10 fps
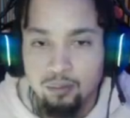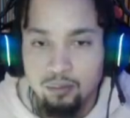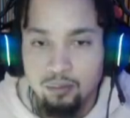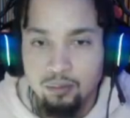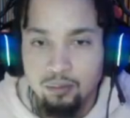
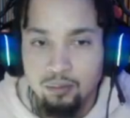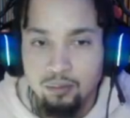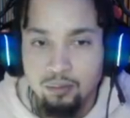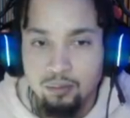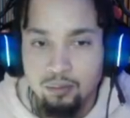
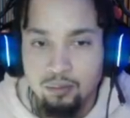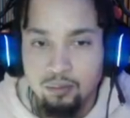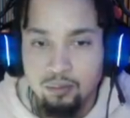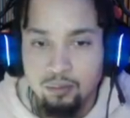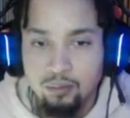
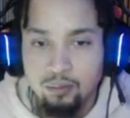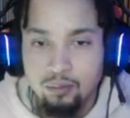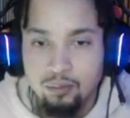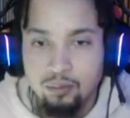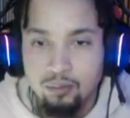
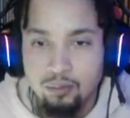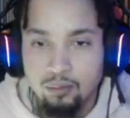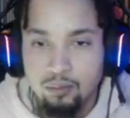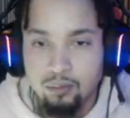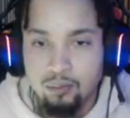(silence)